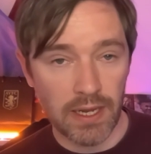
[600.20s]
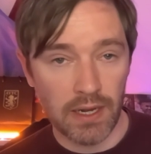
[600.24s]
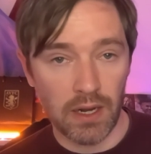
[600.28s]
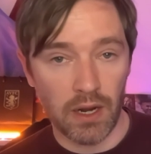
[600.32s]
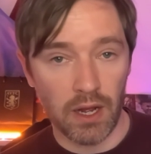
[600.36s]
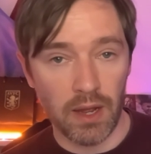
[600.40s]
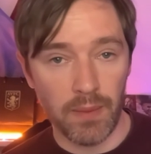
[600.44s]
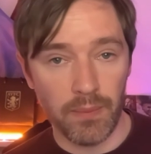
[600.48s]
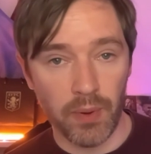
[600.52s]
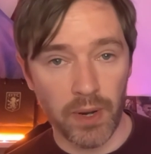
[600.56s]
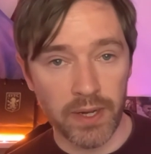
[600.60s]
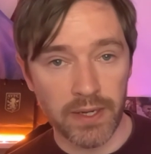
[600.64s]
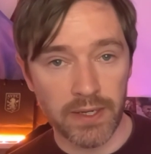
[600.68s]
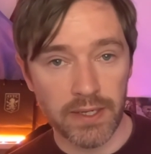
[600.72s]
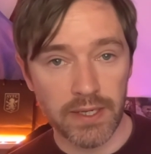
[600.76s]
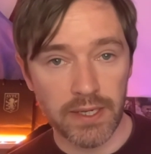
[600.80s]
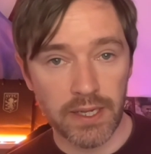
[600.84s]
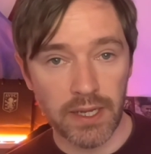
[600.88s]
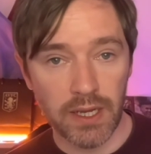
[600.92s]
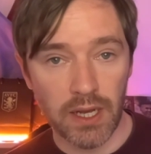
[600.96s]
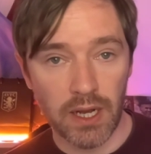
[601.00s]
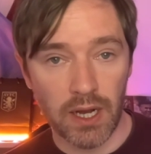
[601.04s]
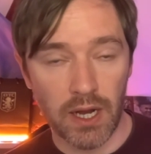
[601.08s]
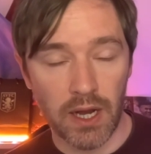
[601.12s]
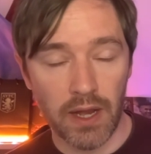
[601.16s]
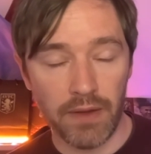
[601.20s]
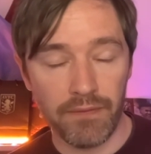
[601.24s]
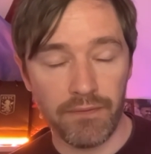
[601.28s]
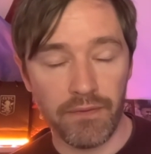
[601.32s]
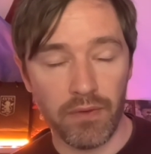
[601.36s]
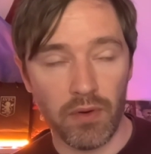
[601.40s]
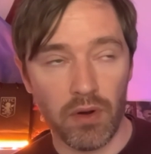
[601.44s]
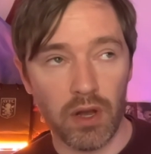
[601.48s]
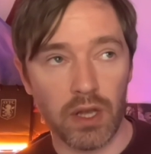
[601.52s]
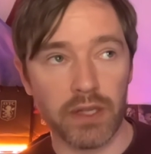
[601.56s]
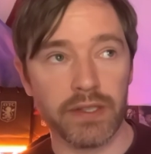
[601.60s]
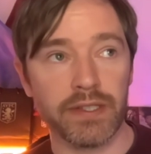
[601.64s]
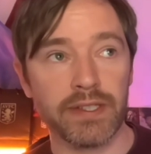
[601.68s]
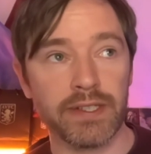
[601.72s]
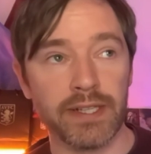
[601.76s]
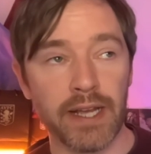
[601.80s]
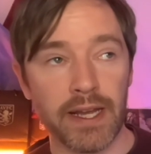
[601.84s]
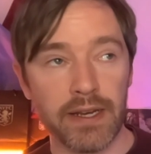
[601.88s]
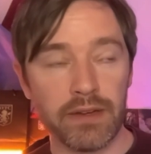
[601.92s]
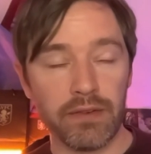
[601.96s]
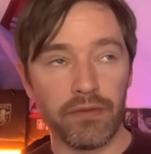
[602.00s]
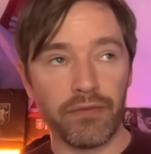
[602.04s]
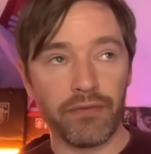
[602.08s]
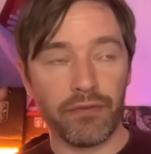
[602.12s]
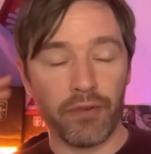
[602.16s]
like Buendia. I've
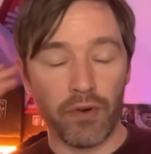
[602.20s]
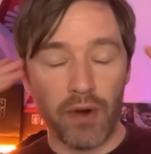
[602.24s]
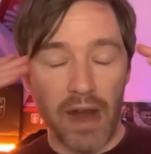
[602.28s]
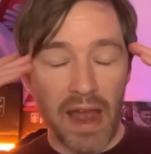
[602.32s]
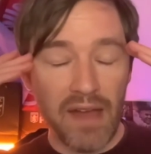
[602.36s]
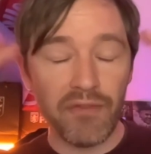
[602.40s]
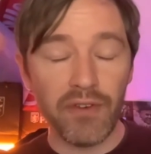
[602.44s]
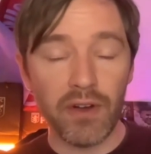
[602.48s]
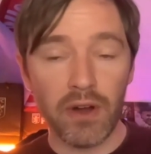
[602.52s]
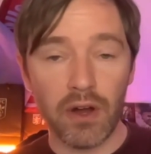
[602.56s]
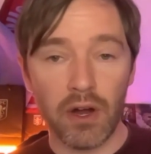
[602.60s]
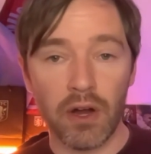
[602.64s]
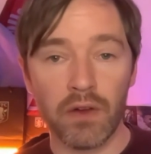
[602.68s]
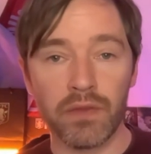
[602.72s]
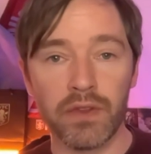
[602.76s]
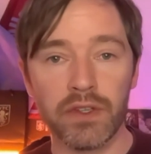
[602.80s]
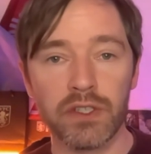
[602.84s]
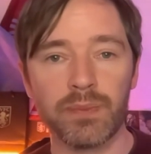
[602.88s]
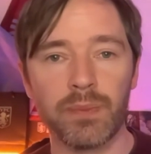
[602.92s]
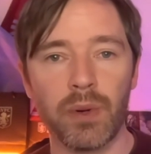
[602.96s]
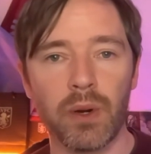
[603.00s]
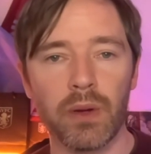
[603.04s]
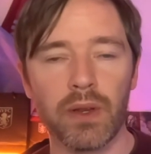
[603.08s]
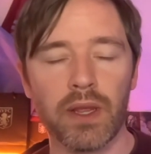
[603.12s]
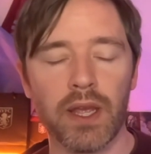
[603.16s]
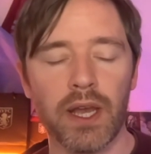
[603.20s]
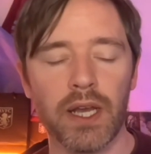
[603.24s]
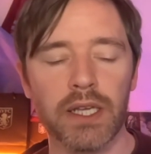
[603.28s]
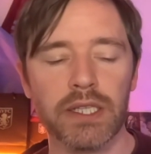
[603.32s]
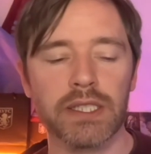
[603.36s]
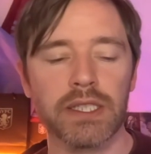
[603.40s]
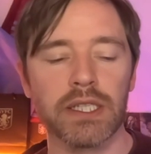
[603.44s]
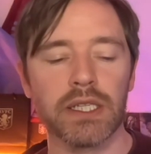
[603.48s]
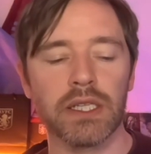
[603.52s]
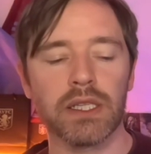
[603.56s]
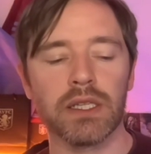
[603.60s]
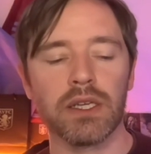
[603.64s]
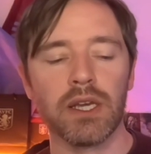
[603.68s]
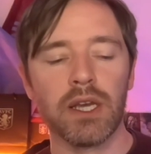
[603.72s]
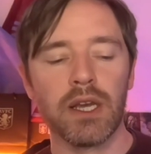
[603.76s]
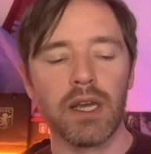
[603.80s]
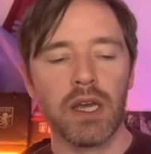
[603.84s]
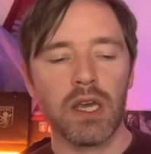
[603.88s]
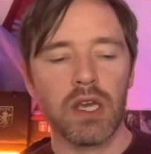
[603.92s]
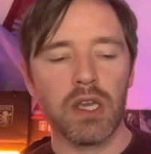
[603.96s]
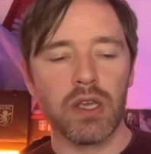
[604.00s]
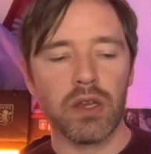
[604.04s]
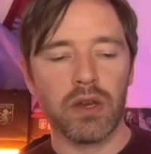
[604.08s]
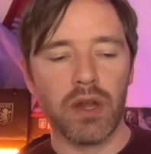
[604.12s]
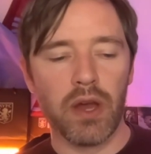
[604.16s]
said forever on this podcast that
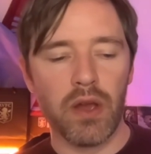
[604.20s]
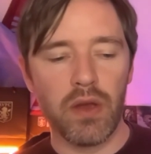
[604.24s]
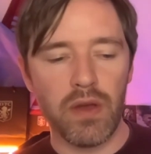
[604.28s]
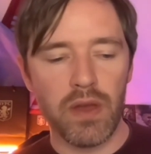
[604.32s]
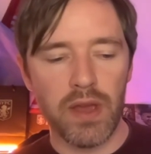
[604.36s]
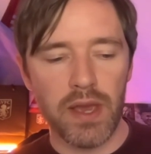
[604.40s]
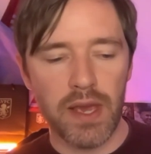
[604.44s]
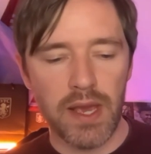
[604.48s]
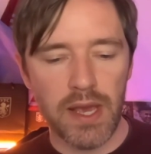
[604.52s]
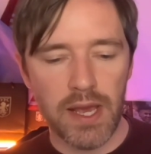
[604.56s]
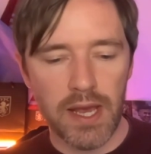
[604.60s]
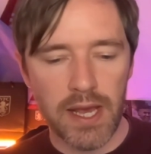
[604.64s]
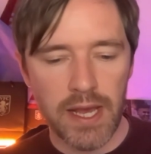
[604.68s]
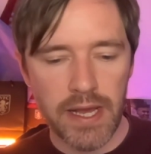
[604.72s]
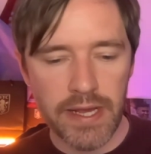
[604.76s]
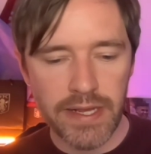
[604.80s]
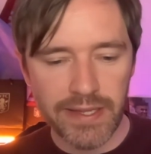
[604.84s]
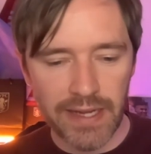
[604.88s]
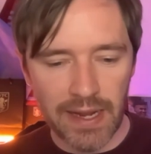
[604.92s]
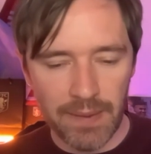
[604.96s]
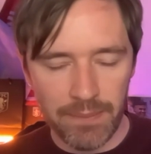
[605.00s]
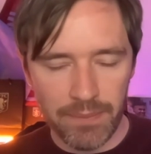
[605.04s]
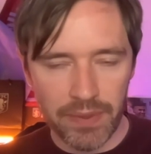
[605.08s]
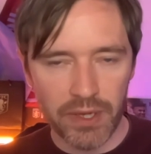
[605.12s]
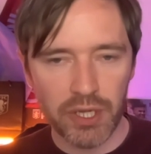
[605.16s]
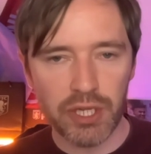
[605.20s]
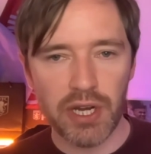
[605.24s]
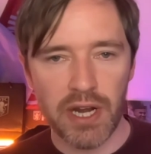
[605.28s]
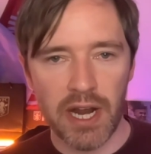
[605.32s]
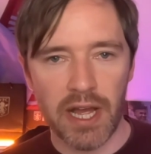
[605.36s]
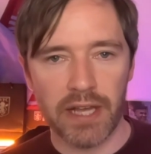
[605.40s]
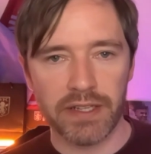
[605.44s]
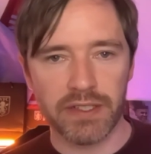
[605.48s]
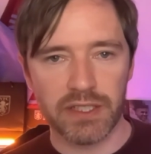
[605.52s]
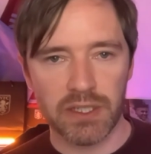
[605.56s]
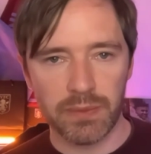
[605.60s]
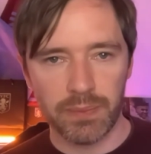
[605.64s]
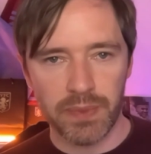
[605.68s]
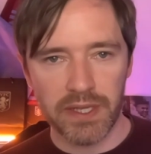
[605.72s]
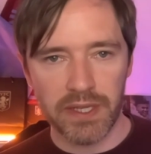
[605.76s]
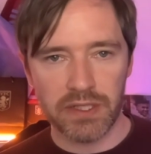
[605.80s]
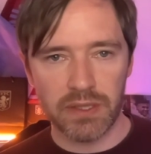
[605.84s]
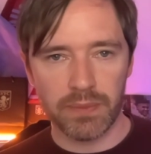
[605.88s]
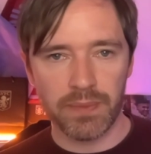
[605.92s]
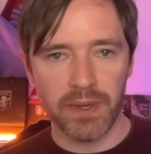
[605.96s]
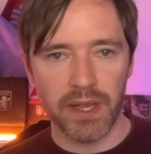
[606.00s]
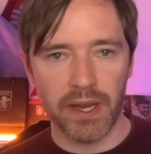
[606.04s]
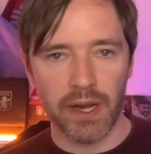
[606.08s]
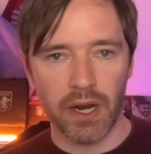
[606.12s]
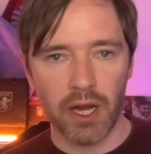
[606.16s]
his ambition has to
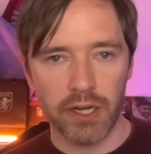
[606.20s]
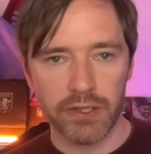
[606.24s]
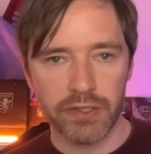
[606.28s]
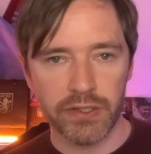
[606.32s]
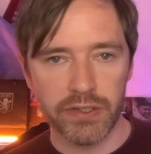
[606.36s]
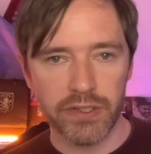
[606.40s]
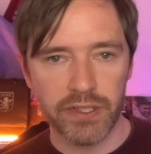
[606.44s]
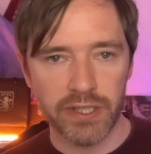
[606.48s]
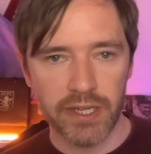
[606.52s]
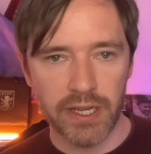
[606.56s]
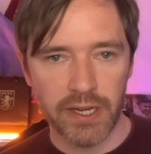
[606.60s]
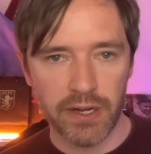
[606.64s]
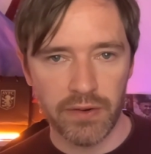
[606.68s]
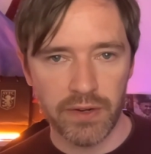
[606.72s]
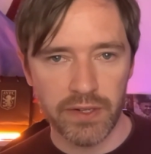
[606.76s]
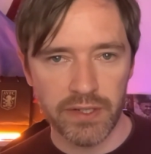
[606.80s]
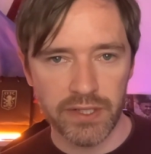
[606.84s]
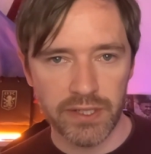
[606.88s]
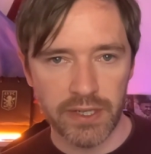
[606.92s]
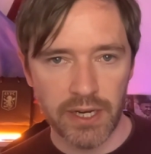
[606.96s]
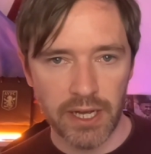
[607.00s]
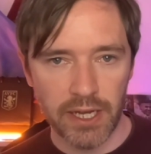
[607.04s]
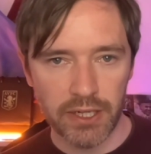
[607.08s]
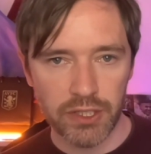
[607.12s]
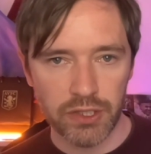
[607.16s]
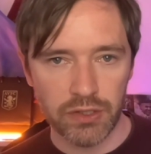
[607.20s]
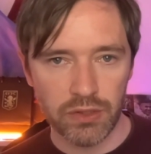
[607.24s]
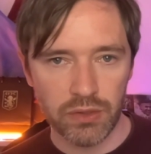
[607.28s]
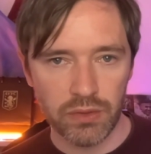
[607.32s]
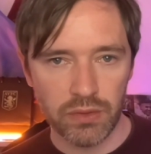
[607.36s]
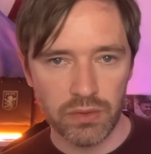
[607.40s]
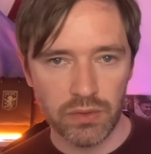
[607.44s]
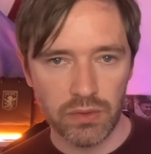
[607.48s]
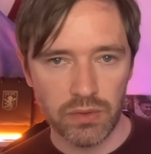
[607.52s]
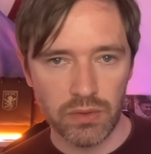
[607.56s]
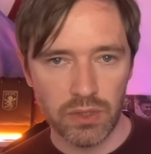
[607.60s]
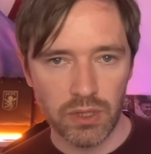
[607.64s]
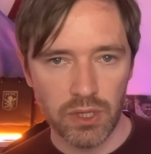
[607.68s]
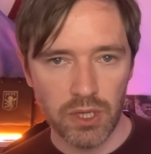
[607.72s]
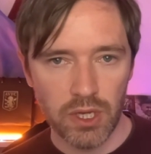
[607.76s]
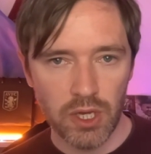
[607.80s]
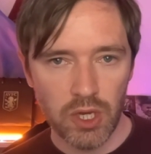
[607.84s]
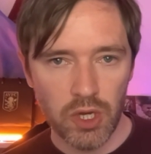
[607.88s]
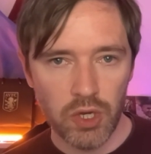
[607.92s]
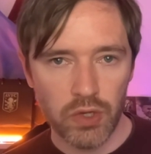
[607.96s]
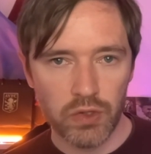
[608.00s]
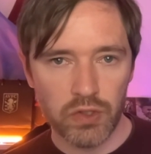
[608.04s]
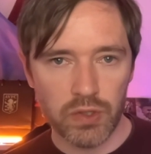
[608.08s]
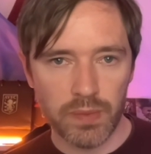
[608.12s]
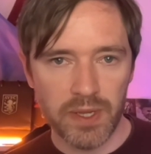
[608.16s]
be an Argentina international.
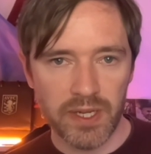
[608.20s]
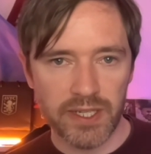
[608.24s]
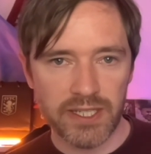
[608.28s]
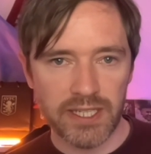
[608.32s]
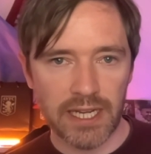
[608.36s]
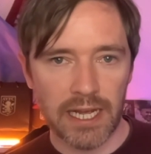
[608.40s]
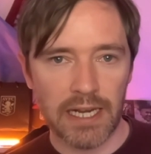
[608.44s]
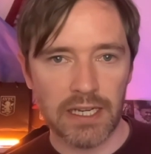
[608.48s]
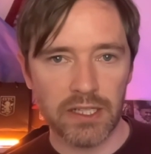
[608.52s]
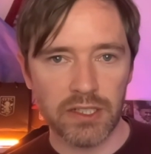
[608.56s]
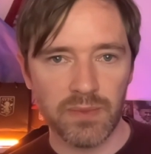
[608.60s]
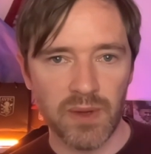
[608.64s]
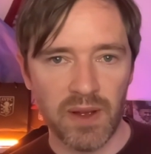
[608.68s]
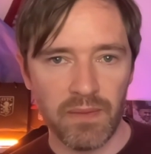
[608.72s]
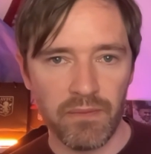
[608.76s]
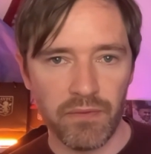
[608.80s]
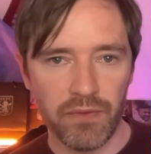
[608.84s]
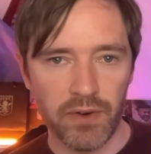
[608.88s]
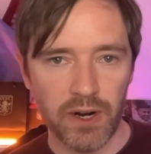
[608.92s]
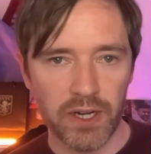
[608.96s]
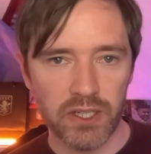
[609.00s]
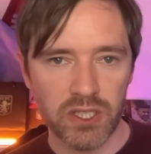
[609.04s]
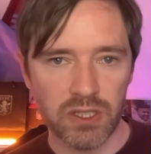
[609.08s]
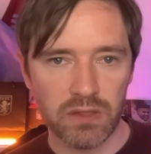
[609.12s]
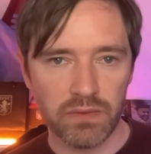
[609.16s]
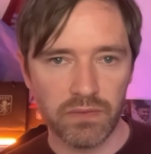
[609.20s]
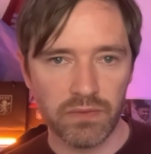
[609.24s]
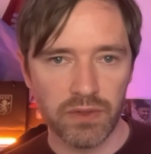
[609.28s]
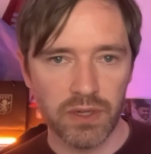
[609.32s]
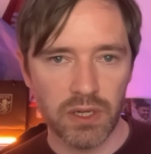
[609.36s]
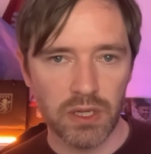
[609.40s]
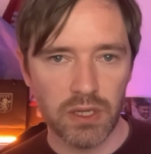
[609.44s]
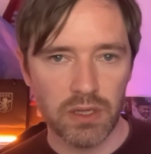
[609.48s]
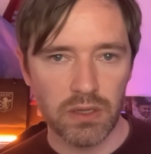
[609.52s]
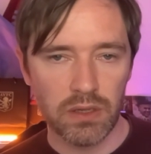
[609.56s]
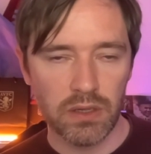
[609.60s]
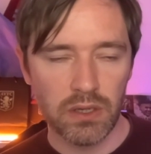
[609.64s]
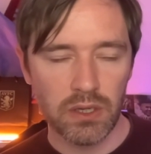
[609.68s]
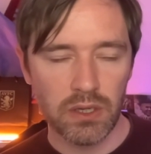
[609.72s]
to be a talisman for Aston Villa.